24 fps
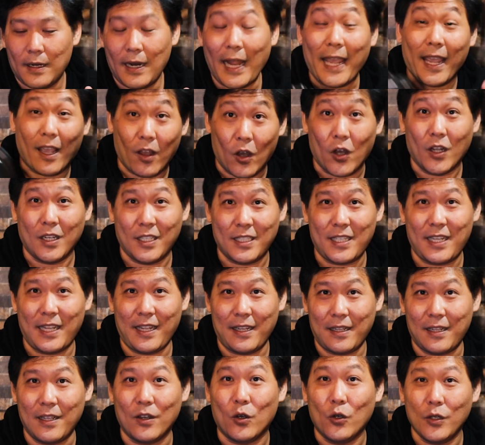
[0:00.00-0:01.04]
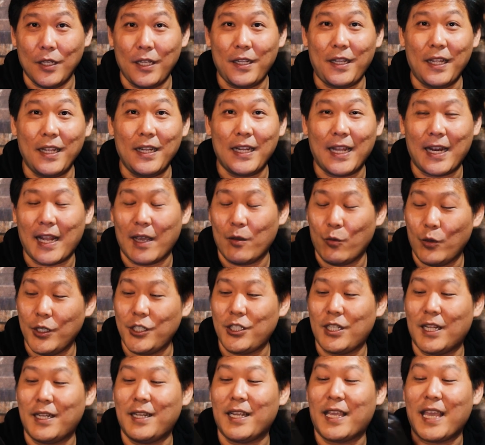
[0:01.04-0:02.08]
Like, honestly, the only thing that I
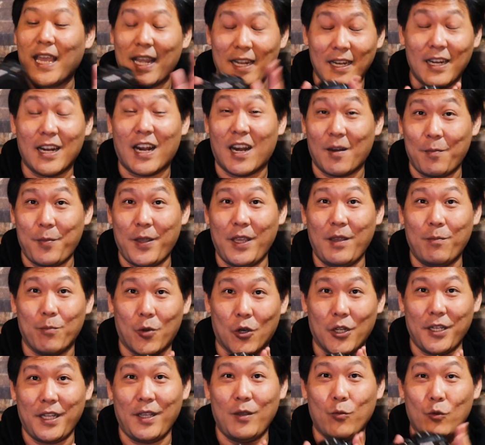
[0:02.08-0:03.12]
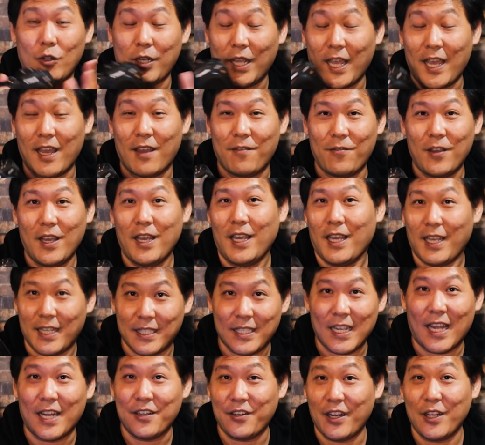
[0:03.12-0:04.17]
wish that the Canon RP body would have
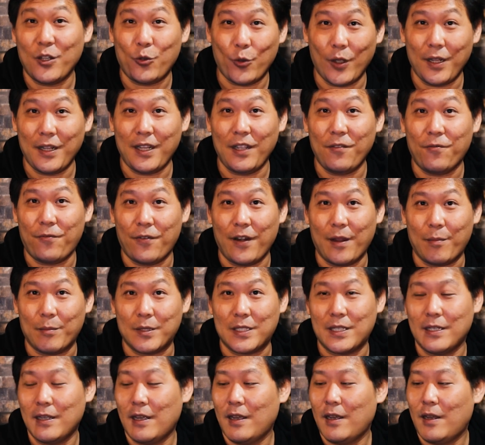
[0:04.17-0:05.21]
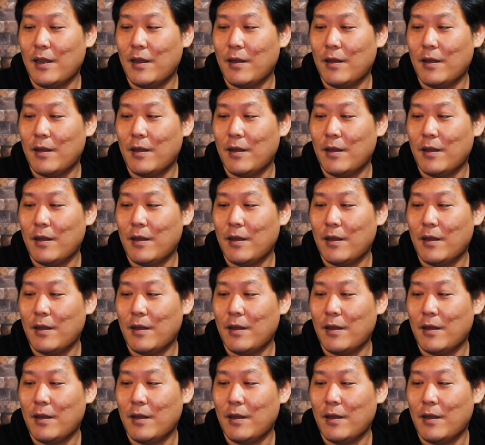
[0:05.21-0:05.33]
is 120 frames.